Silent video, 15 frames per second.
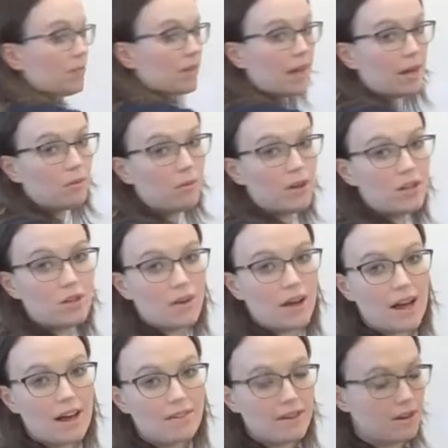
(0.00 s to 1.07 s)
And when you
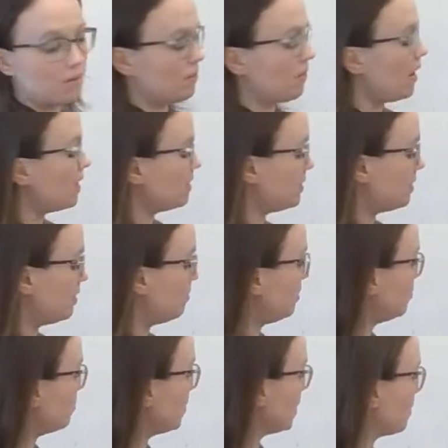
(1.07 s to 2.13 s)
have a rest in
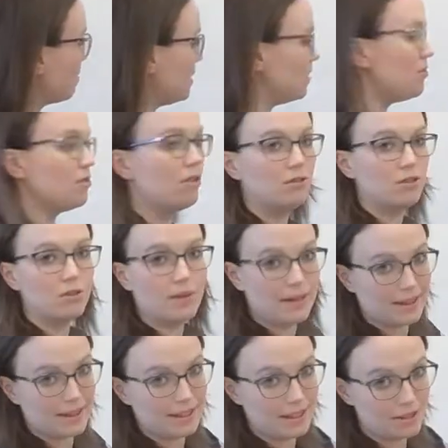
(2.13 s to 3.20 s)
music, it means you don't do anything.